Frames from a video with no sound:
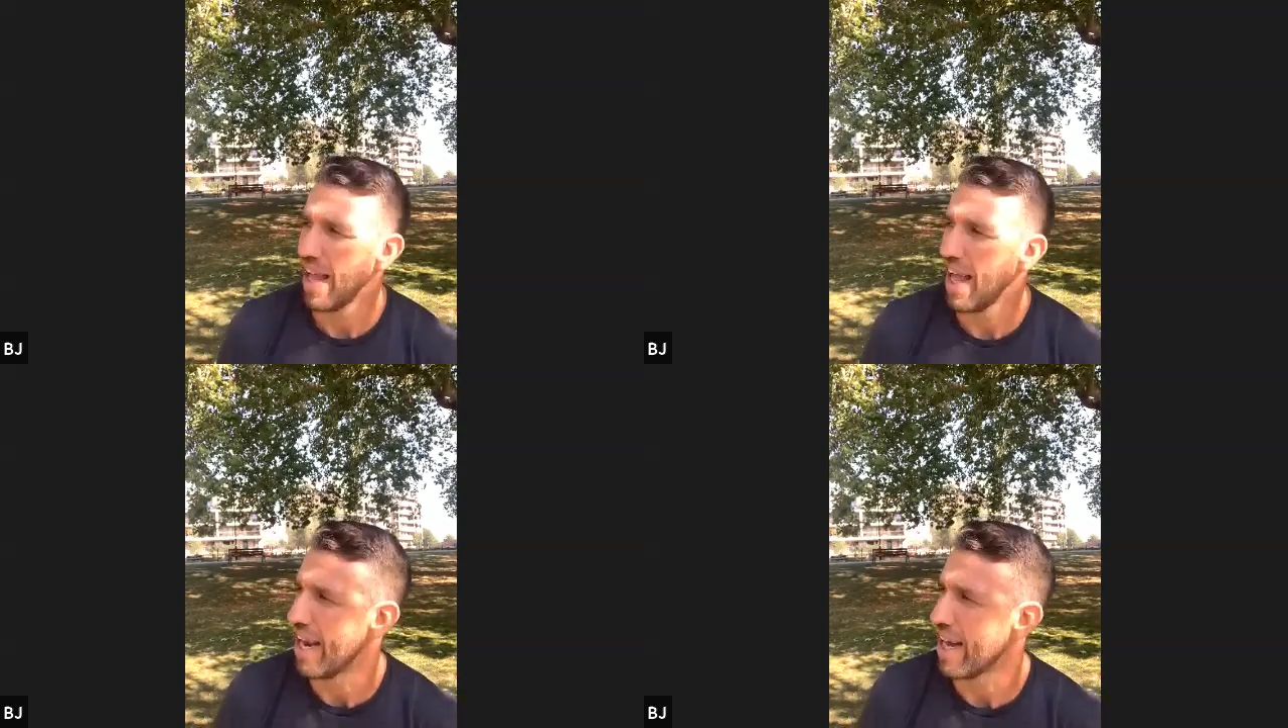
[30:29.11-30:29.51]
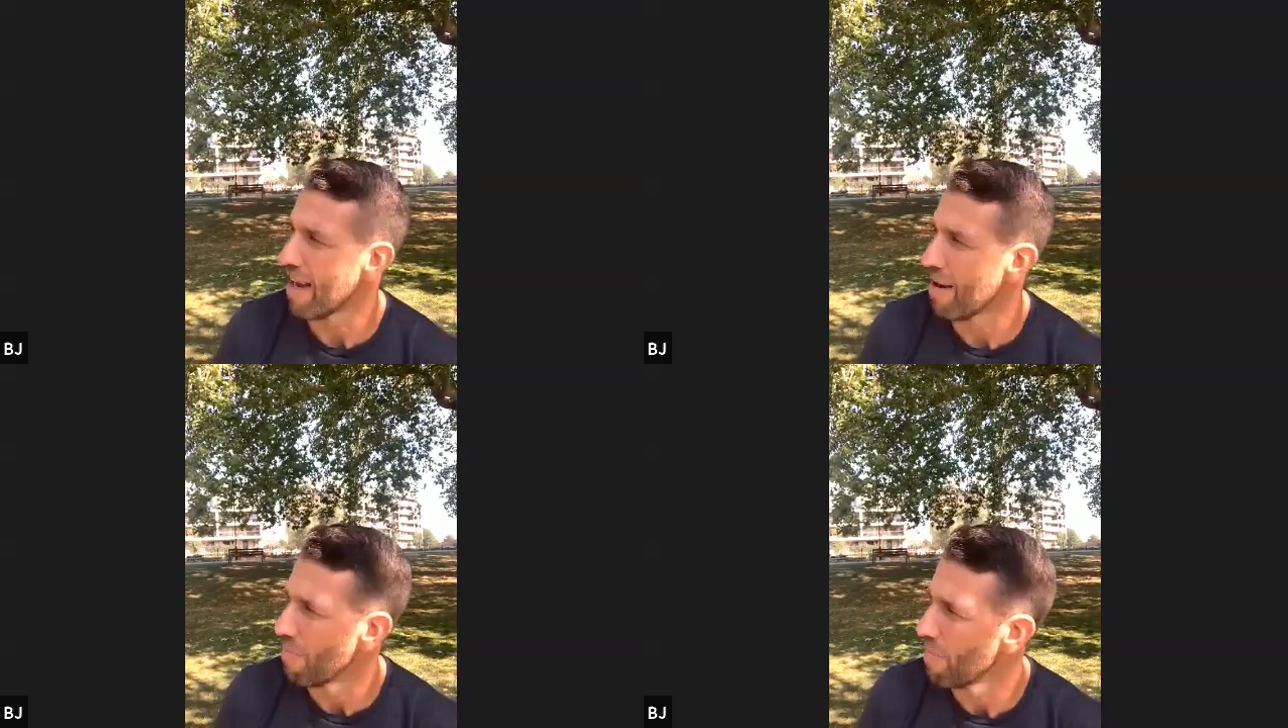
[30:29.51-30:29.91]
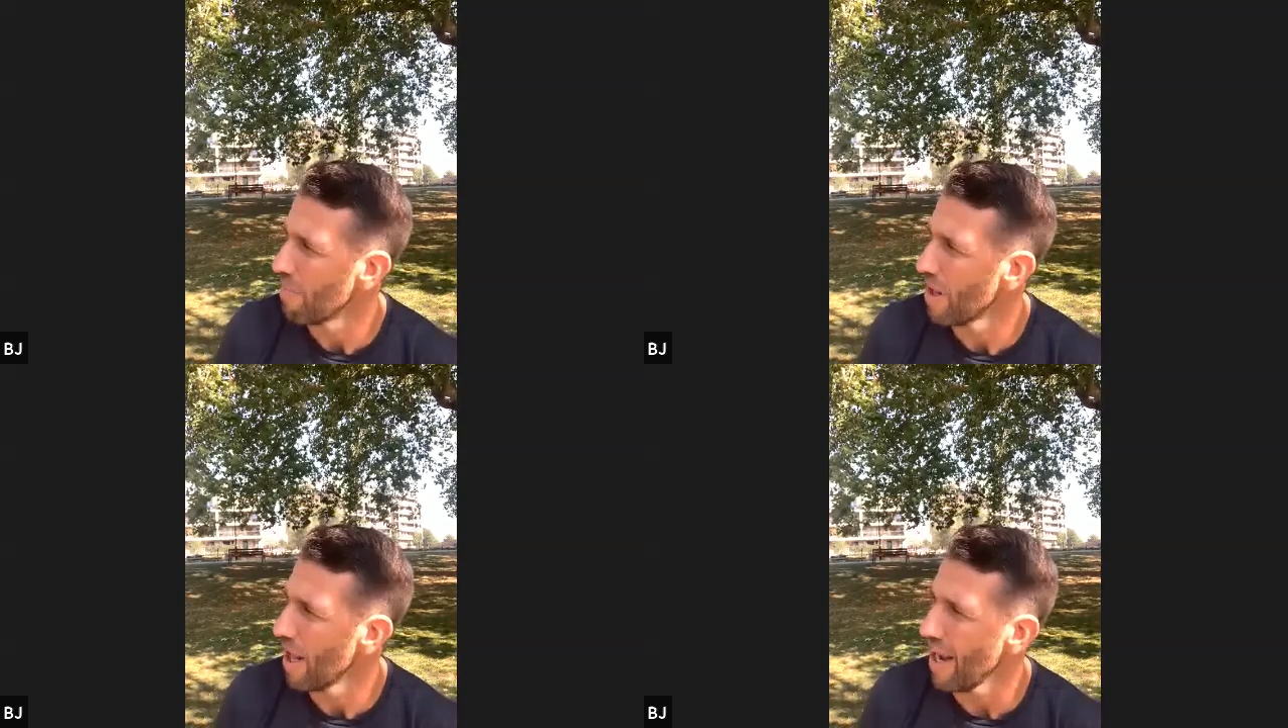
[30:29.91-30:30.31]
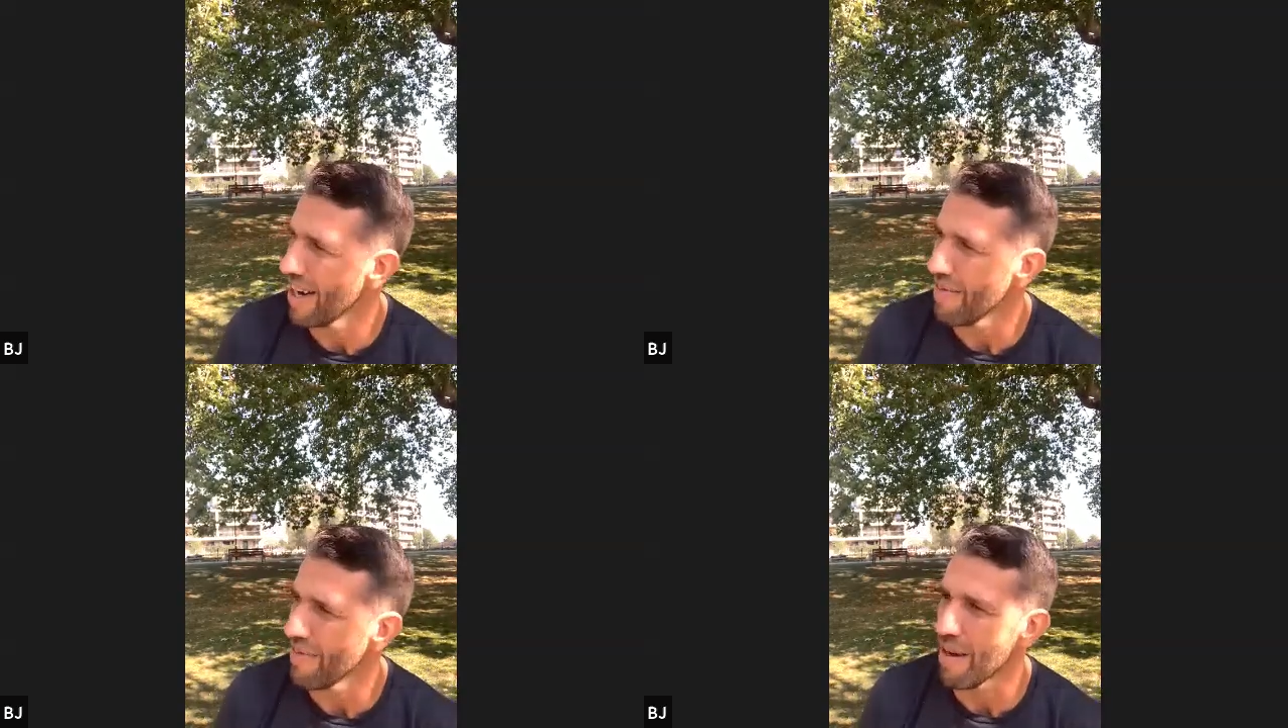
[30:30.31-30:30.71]
And
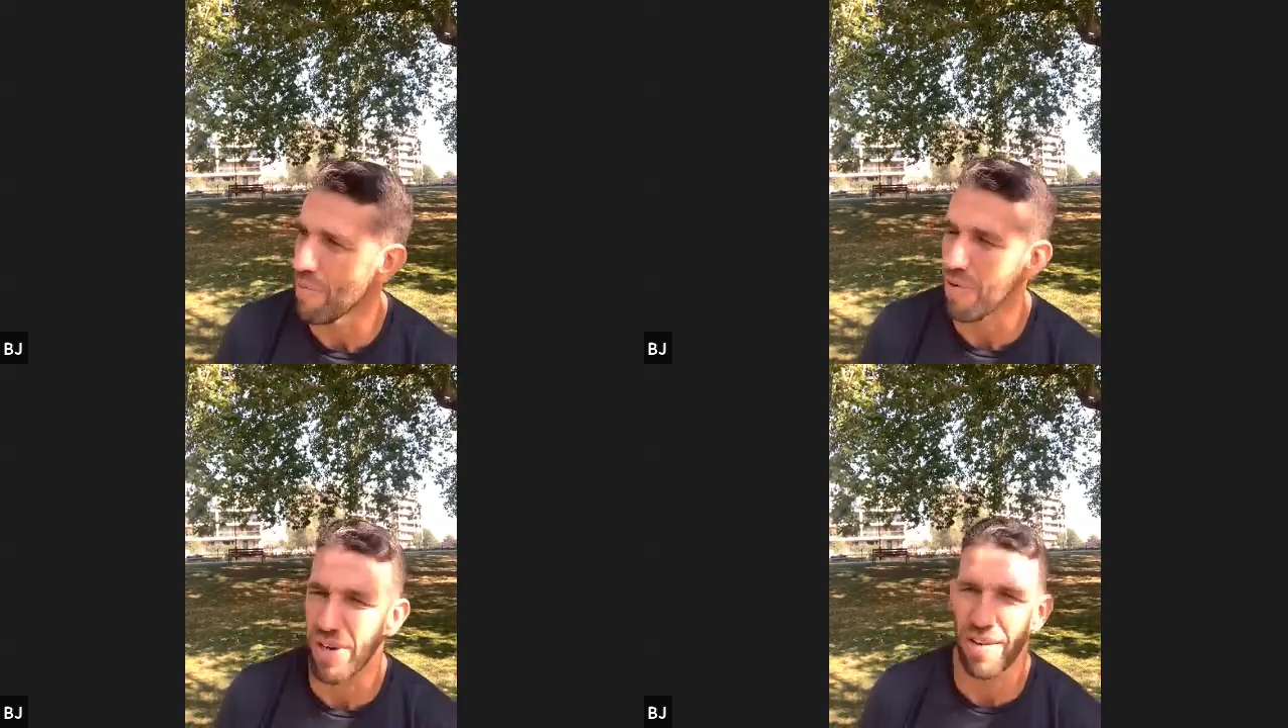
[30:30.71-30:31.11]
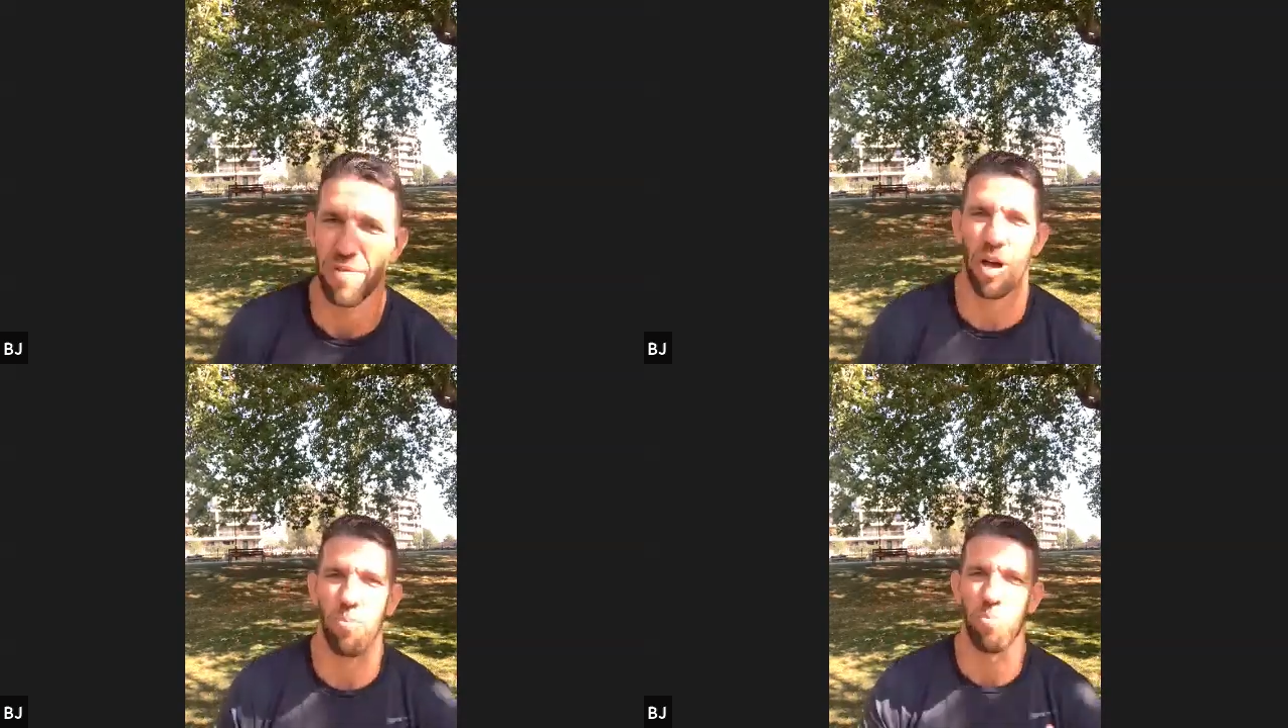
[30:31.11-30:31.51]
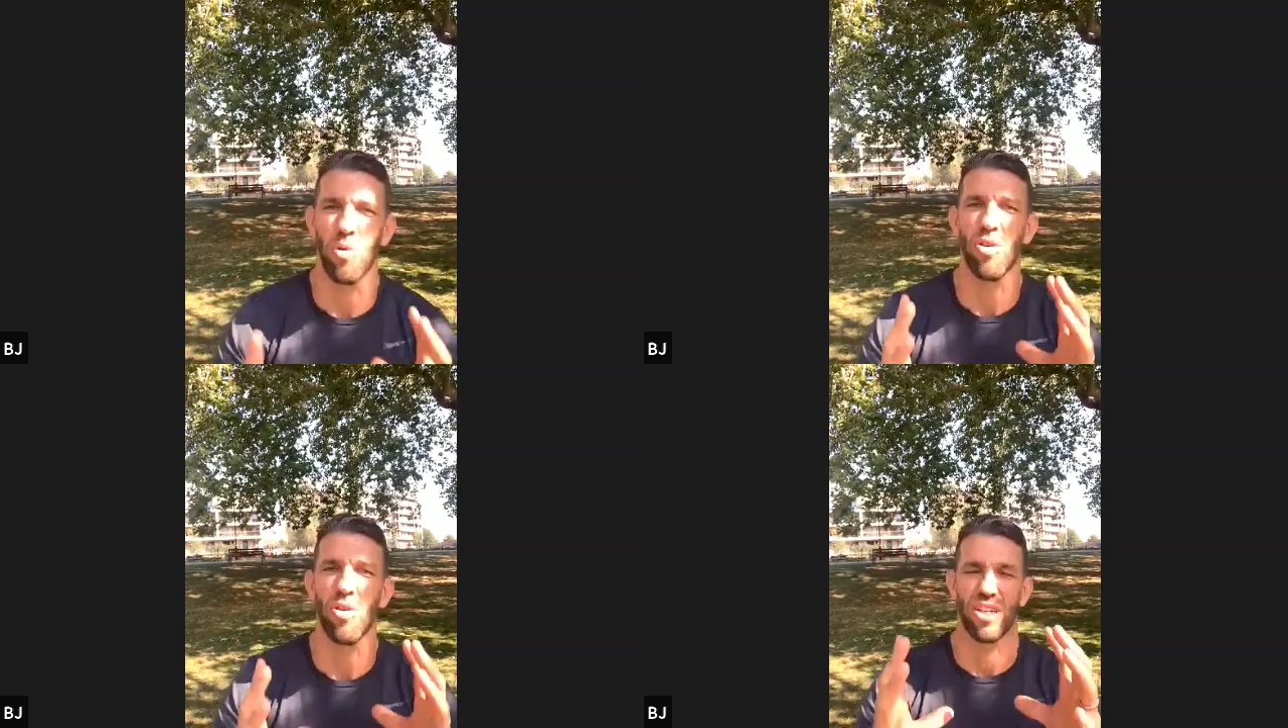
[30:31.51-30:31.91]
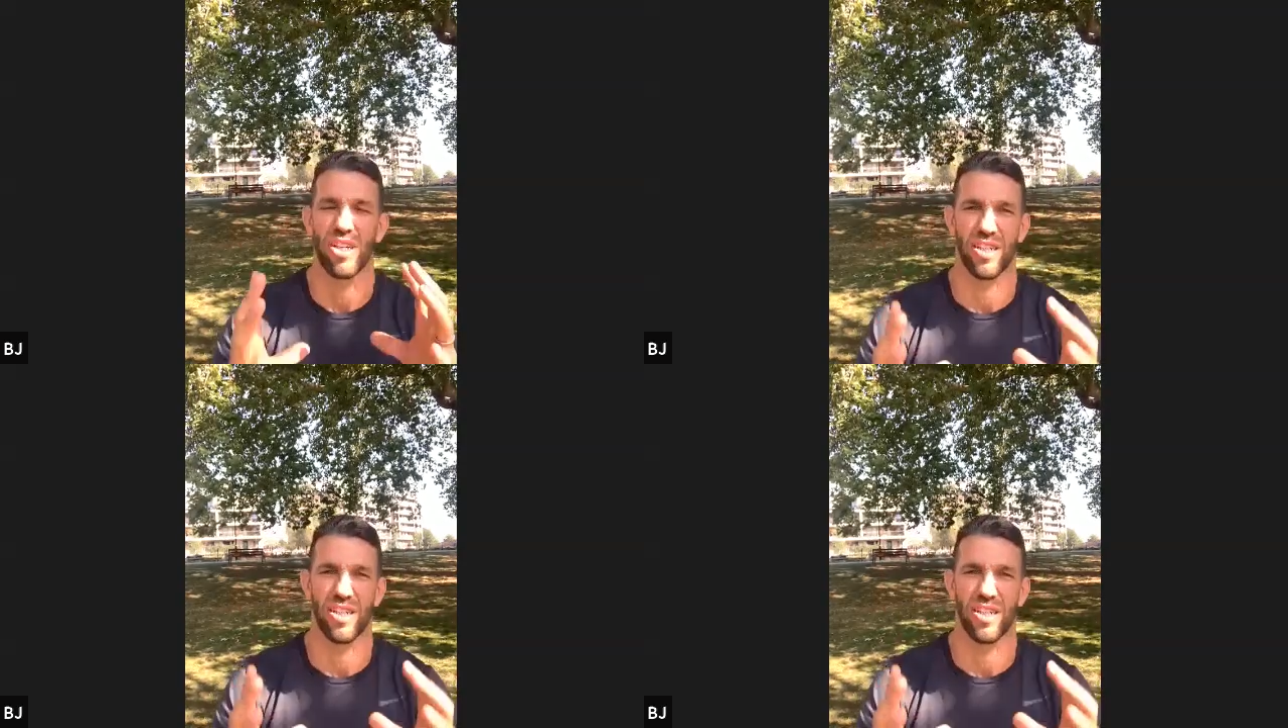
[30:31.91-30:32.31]
even then we were given like booklets
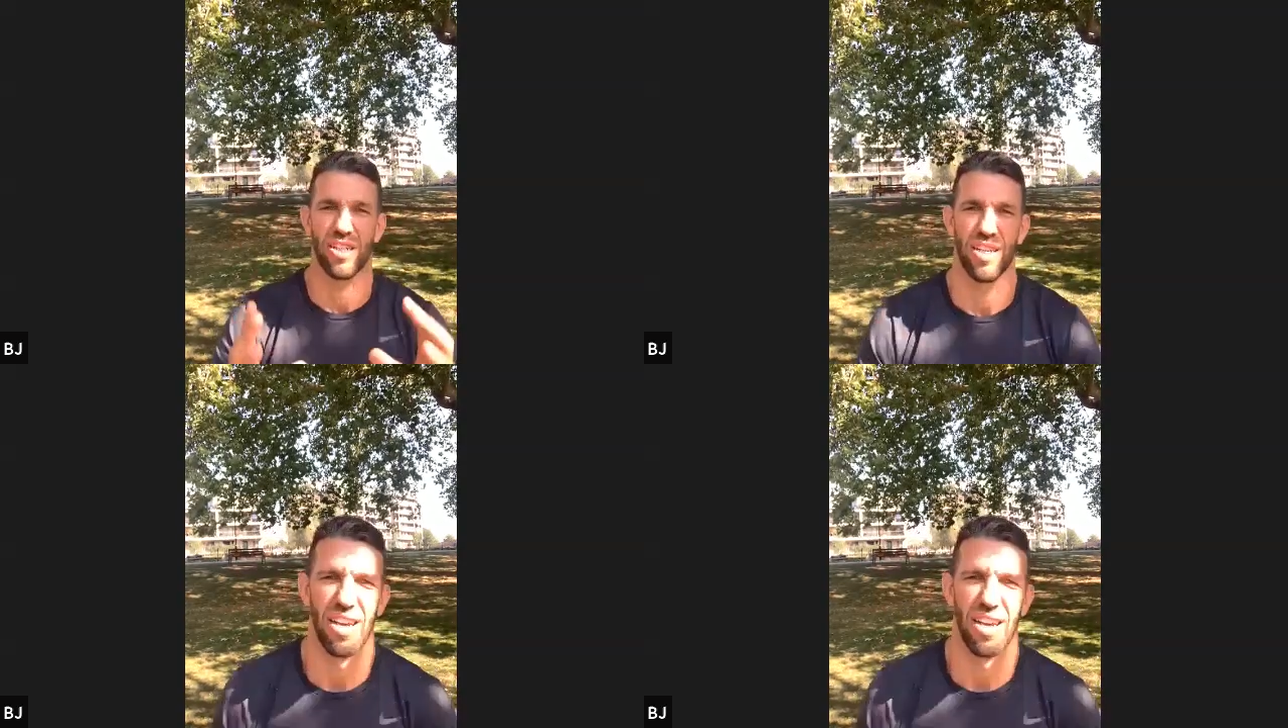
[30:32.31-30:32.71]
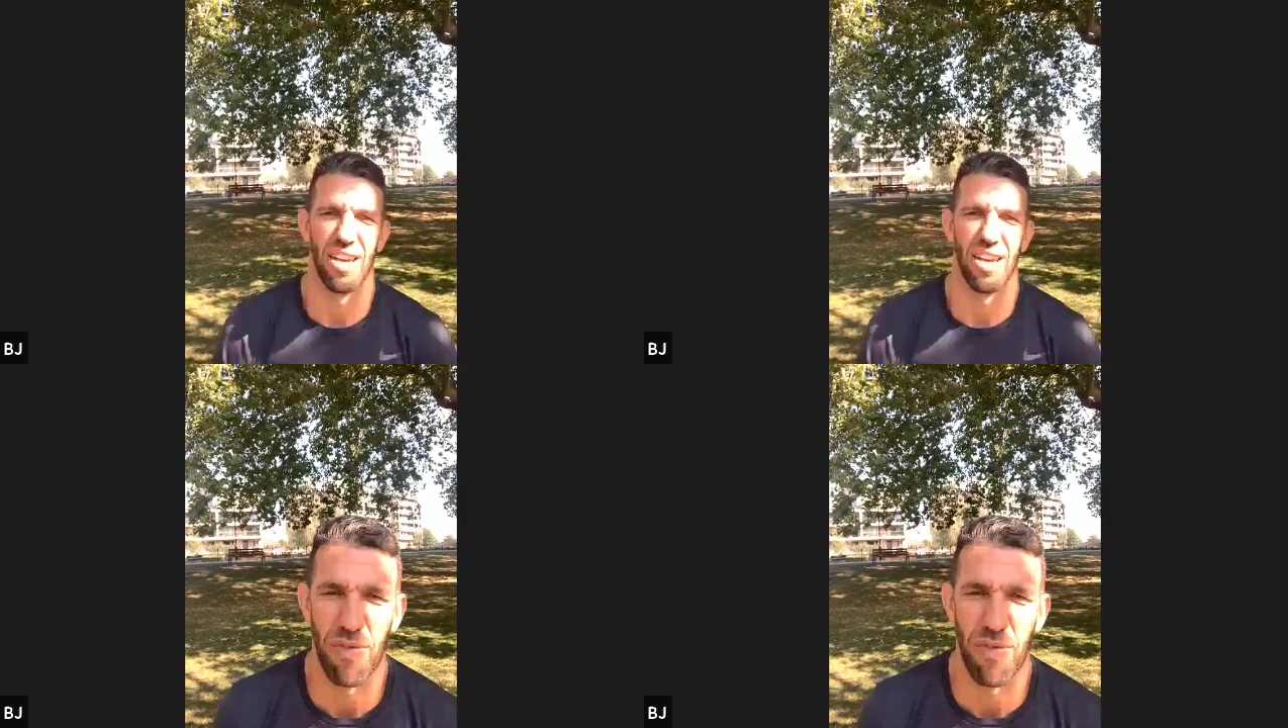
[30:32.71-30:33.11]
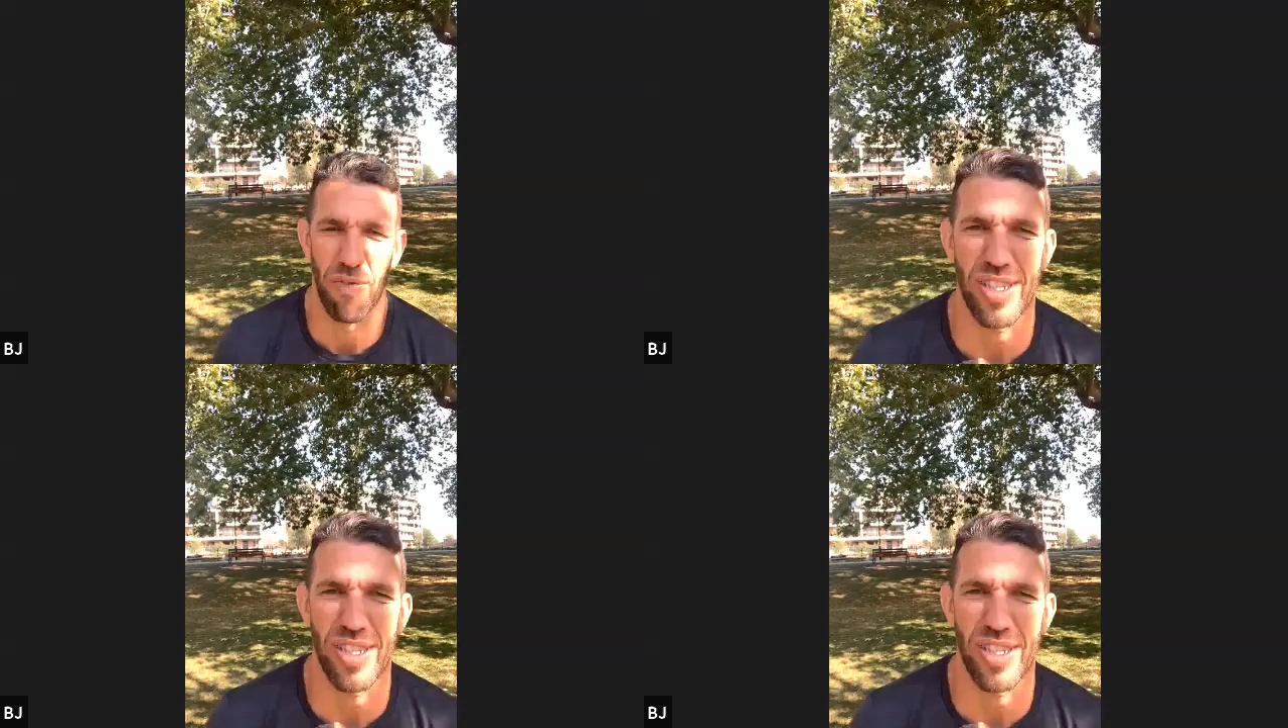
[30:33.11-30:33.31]
of what